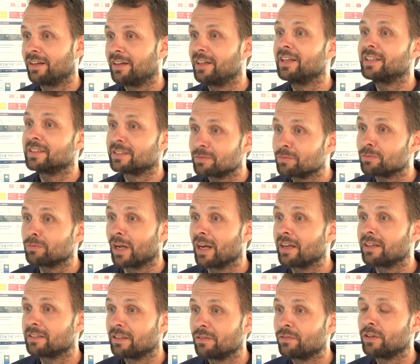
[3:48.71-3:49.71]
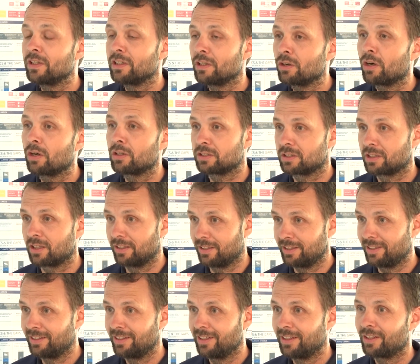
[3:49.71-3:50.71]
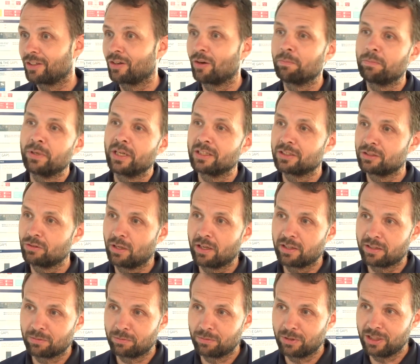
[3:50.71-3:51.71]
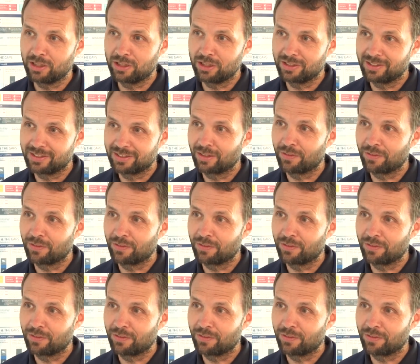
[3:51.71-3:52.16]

is relatively costly compared to other regions